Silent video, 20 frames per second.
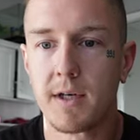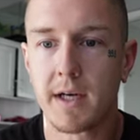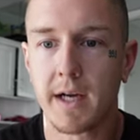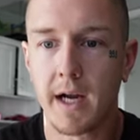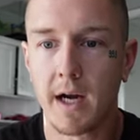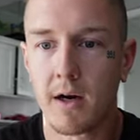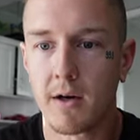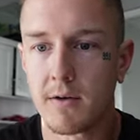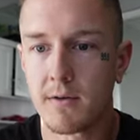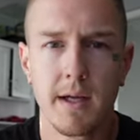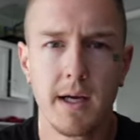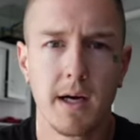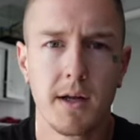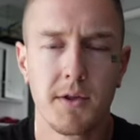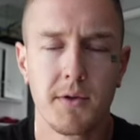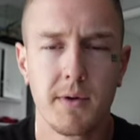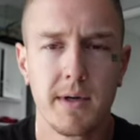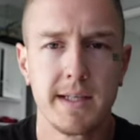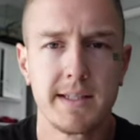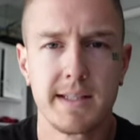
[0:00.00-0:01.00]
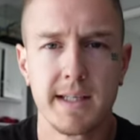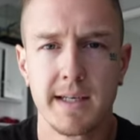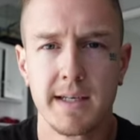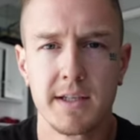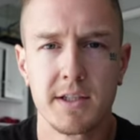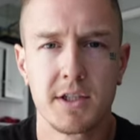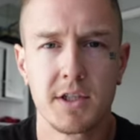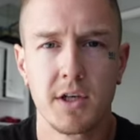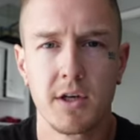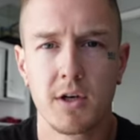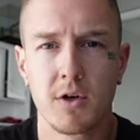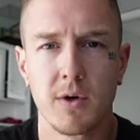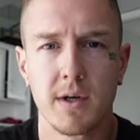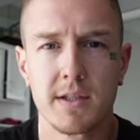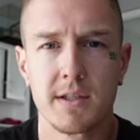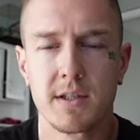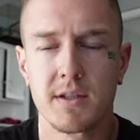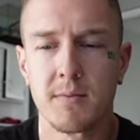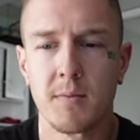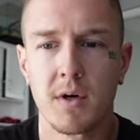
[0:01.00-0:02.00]
account. Yeah, three signature
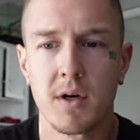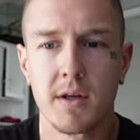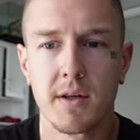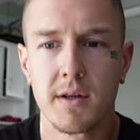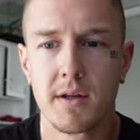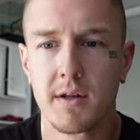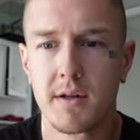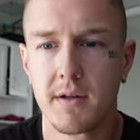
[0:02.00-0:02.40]
requests a month.